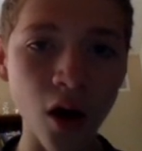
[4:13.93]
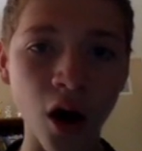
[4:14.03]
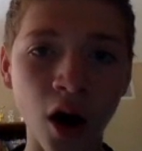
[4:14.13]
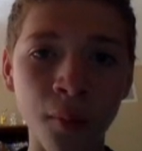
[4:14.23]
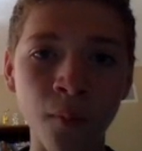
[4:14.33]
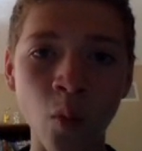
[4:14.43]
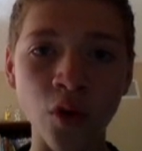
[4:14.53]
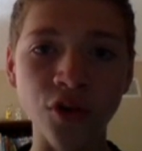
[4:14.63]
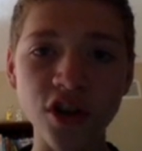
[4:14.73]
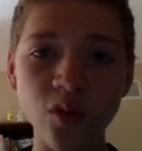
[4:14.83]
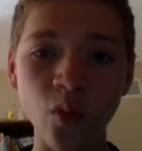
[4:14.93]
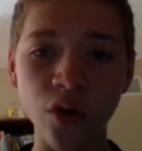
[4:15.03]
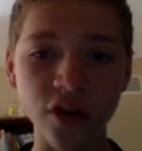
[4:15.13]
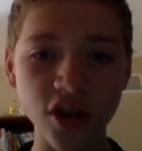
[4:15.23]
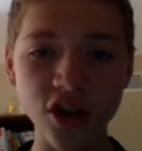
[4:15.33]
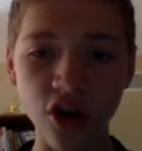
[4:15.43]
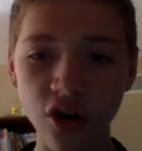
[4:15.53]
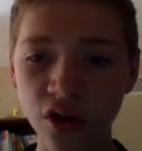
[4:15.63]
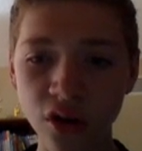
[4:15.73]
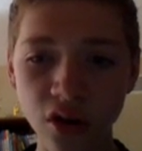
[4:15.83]
with this
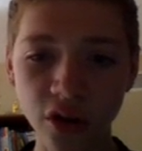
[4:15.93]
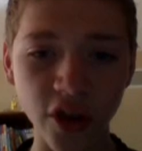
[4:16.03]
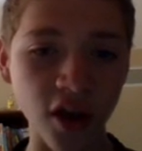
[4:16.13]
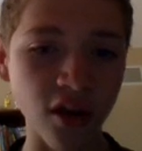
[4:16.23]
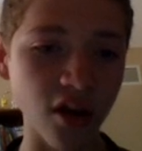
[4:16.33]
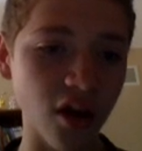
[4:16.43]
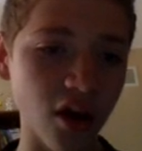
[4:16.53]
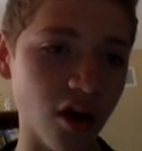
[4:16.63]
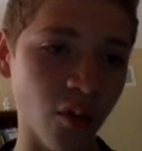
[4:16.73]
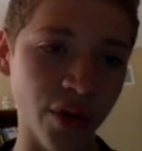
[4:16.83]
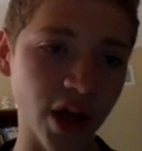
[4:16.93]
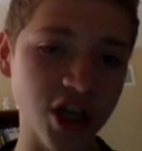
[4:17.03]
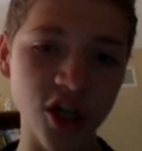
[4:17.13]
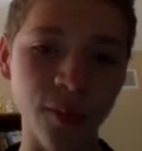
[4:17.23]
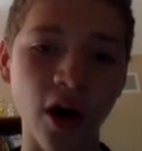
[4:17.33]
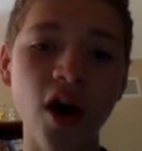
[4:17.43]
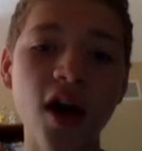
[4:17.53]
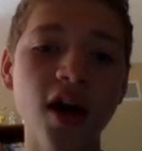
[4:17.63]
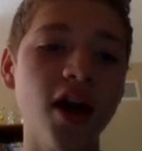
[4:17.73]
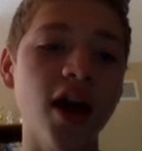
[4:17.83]
certain thing, with HTML,
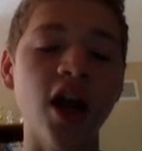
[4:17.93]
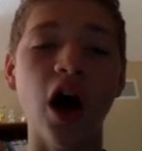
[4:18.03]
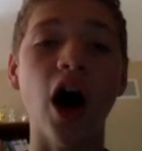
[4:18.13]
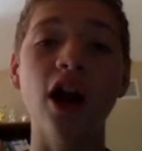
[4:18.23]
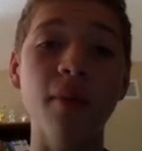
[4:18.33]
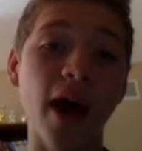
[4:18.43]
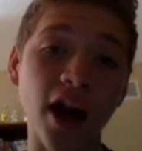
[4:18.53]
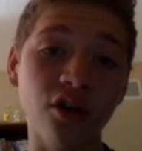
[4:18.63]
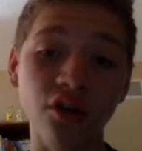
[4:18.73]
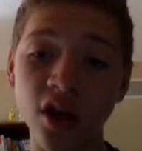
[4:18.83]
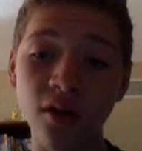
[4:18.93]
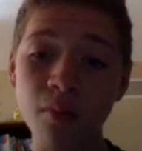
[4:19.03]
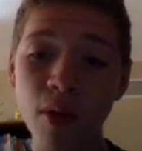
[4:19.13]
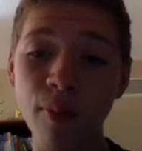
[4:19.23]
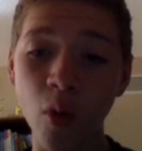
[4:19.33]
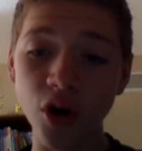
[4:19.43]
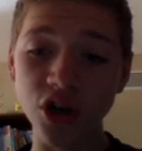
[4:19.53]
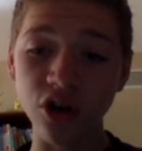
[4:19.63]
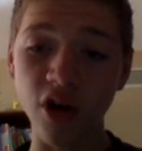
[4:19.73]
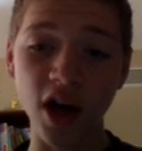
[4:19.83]
it automatically
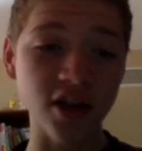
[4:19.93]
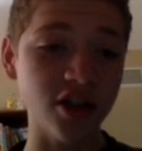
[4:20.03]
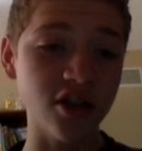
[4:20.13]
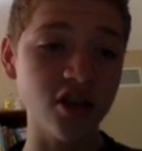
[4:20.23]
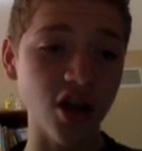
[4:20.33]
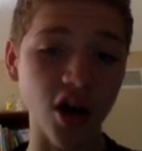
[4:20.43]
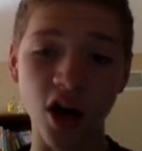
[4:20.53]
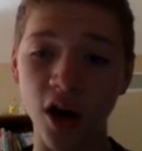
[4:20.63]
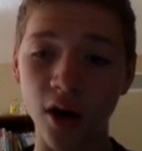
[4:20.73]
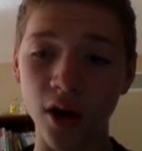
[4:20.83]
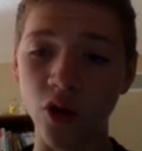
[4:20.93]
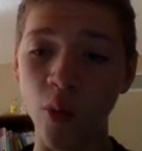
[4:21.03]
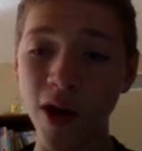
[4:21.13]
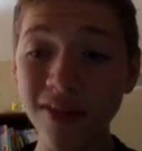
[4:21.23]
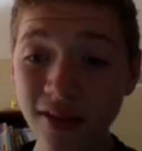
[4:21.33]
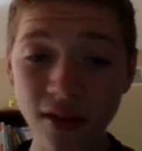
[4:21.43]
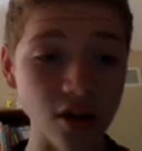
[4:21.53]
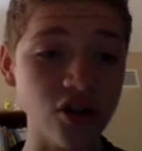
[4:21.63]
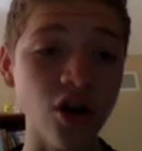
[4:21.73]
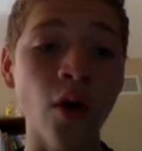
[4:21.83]
proportionalizes the width,
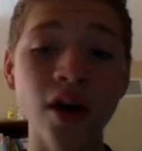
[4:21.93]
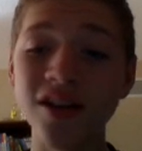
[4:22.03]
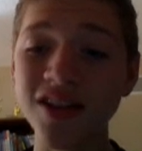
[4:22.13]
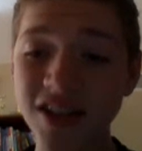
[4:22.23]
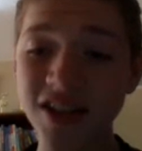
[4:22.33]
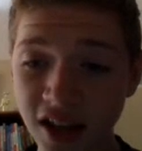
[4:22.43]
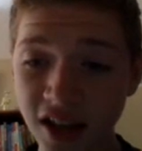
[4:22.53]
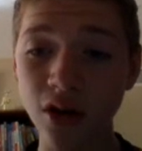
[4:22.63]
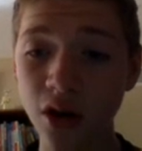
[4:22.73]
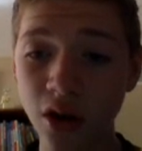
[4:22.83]
so it stays